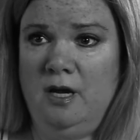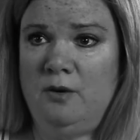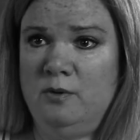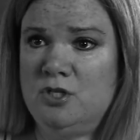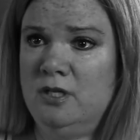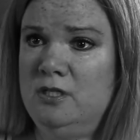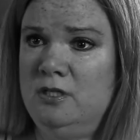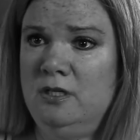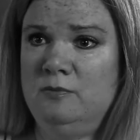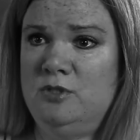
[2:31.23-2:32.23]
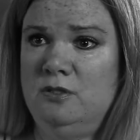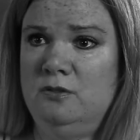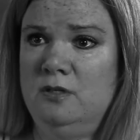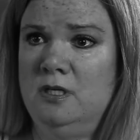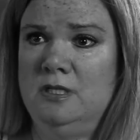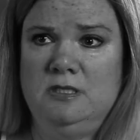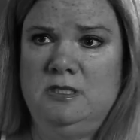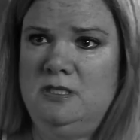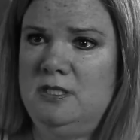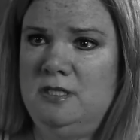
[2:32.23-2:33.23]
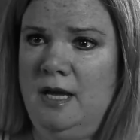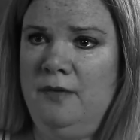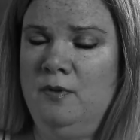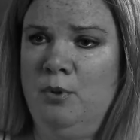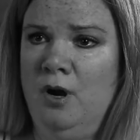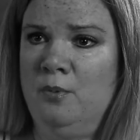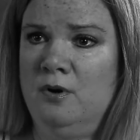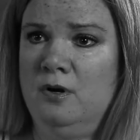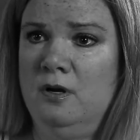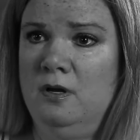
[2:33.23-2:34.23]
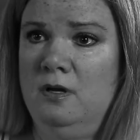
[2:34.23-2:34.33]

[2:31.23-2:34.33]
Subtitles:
I originally took him to didn't have the proper